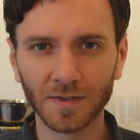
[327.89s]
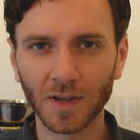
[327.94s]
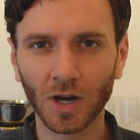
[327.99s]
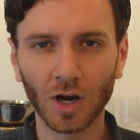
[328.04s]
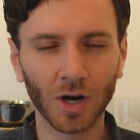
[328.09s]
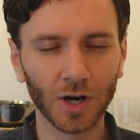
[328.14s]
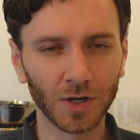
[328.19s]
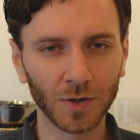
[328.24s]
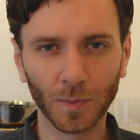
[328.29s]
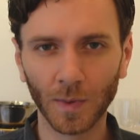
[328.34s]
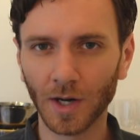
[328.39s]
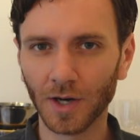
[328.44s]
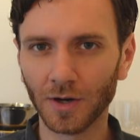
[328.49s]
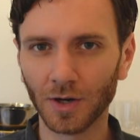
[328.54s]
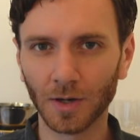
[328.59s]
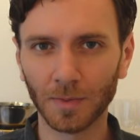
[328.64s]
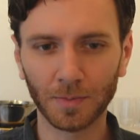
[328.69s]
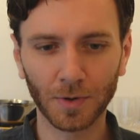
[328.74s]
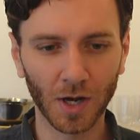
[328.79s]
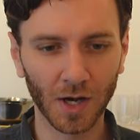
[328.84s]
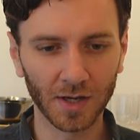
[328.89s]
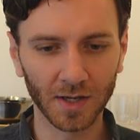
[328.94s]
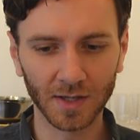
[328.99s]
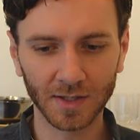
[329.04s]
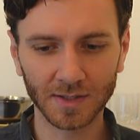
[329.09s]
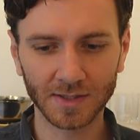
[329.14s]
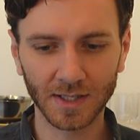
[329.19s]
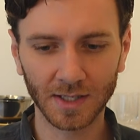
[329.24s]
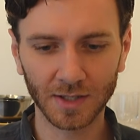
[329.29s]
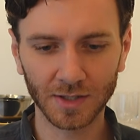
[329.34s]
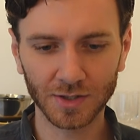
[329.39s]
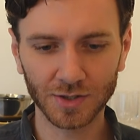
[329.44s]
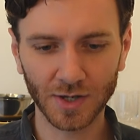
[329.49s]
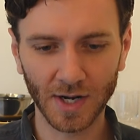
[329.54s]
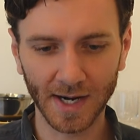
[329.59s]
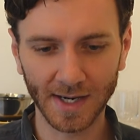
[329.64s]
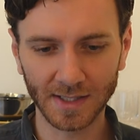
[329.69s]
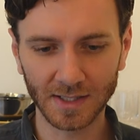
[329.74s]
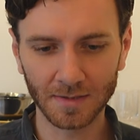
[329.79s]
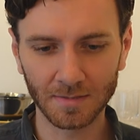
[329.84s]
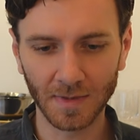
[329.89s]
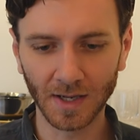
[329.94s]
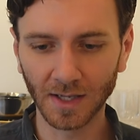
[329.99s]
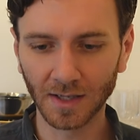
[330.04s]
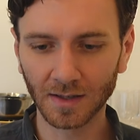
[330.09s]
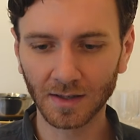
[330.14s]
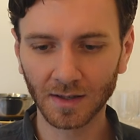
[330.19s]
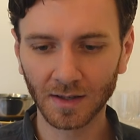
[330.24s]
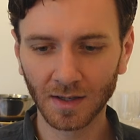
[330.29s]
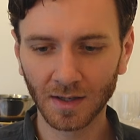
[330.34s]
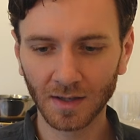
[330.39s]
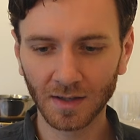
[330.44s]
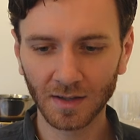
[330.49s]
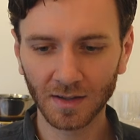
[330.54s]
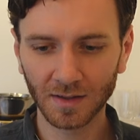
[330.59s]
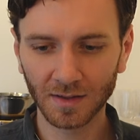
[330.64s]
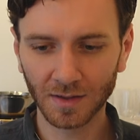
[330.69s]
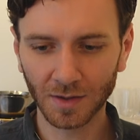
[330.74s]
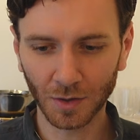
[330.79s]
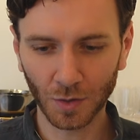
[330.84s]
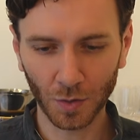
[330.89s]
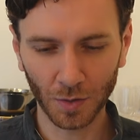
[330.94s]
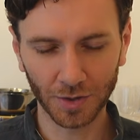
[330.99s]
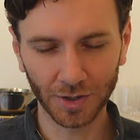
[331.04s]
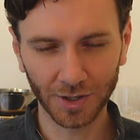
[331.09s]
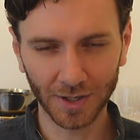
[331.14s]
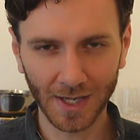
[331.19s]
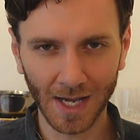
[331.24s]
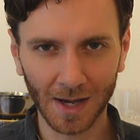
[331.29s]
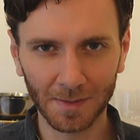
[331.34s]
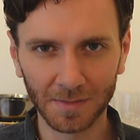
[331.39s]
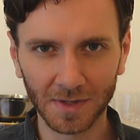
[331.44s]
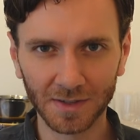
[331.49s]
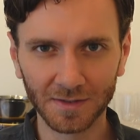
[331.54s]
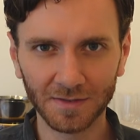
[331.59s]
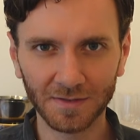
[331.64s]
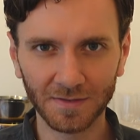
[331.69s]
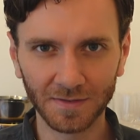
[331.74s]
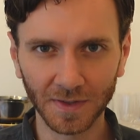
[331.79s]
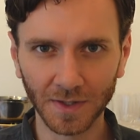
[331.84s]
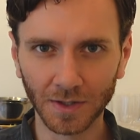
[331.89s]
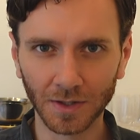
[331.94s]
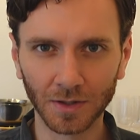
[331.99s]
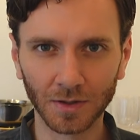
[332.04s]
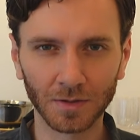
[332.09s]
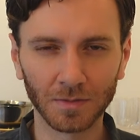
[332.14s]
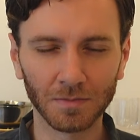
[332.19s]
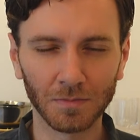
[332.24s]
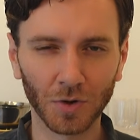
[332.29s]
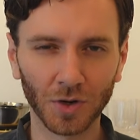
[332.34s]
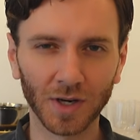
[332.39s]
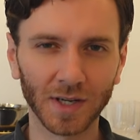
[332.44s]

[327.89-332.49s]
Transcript: the hardware or products that are trying to make the corner cabinet feel more